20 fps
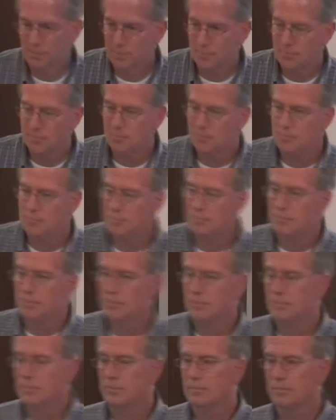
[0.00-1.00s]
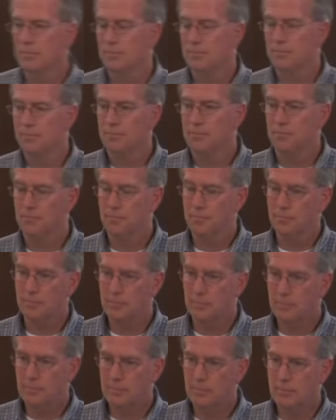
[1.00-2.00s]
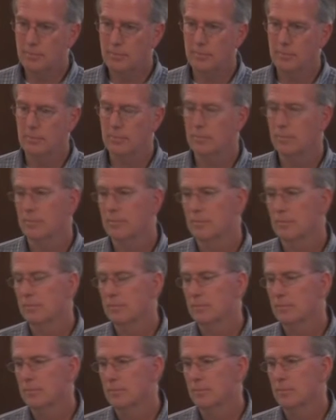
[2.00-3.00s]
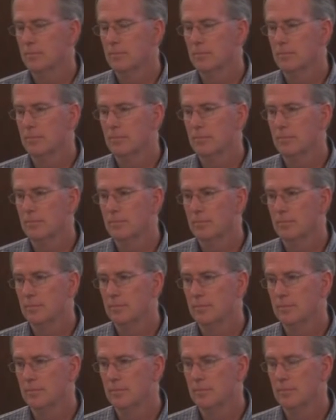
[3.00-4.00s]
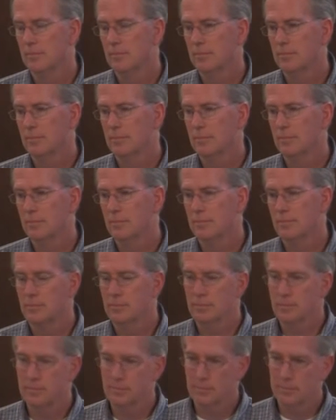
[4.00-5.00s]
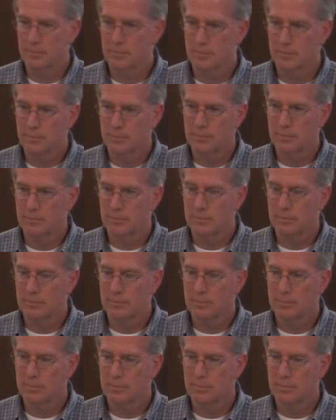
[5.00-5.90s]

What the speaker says: (no one is talking)